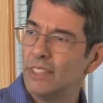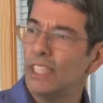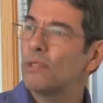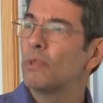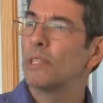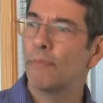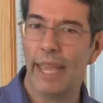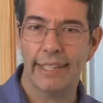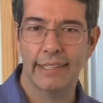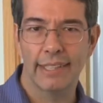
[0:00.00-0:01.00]

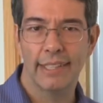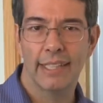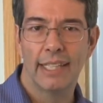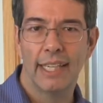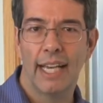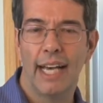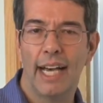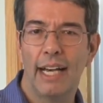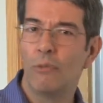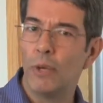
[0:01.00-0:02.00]
disrespect
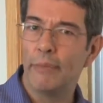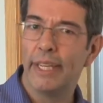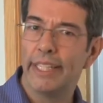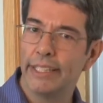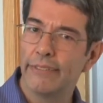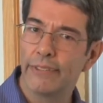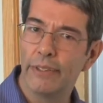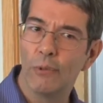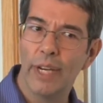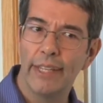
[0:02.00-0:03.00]
women in
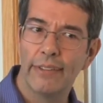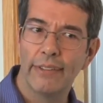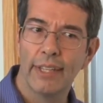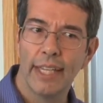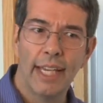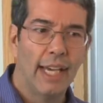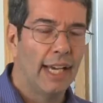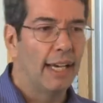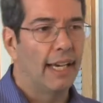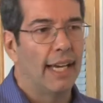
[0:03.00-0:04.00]
different ways?
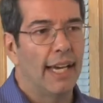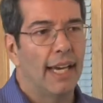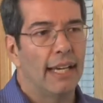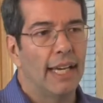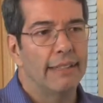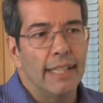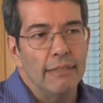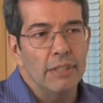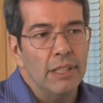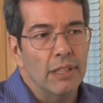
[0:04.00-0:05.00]
And
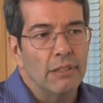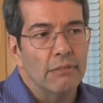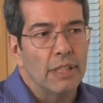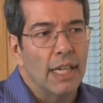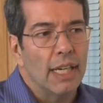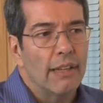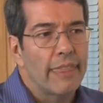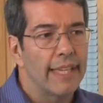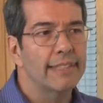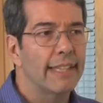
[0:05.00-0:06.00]
then, you know,
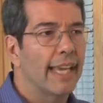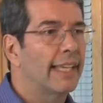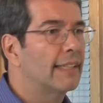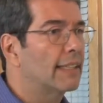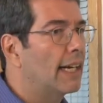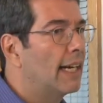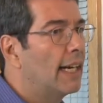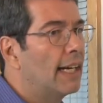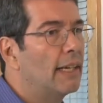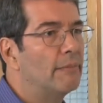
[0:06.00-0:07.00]
things like,
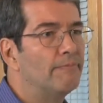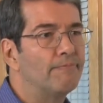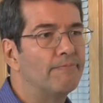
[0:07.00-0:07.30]
for